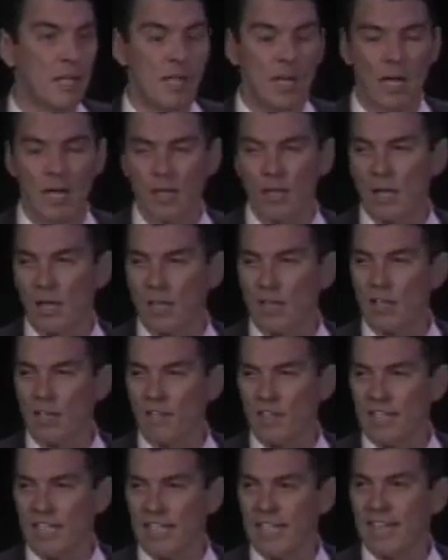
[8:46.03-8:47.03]
I live
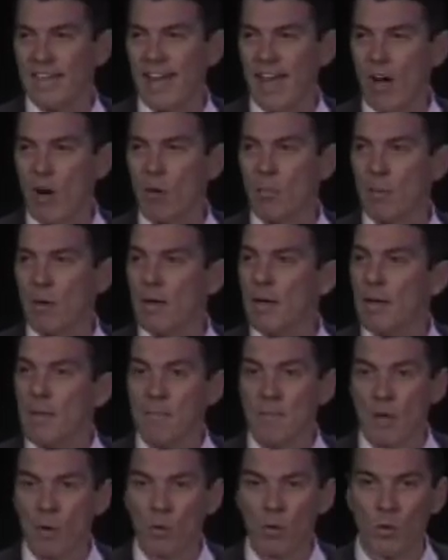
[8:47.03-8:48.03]
in needed help,
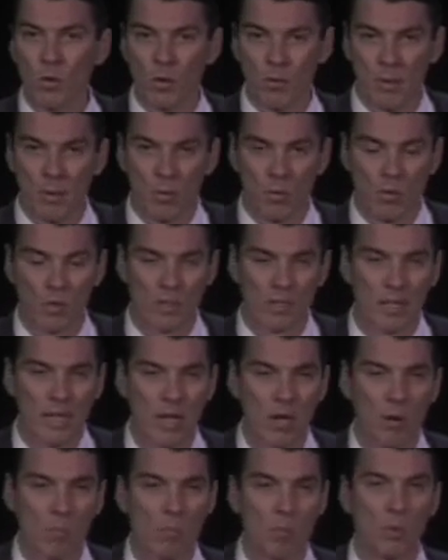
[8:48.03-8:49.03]
and we would have been willing to
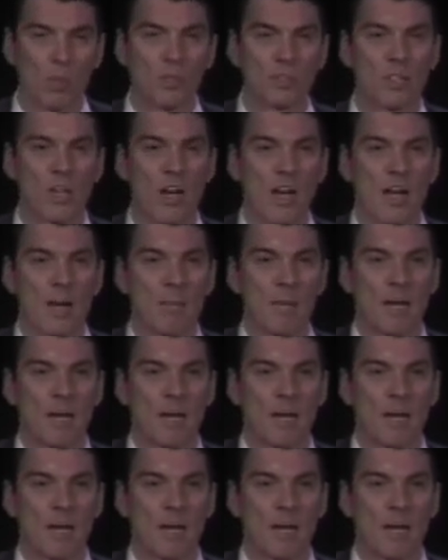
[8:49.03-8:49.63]
help real time.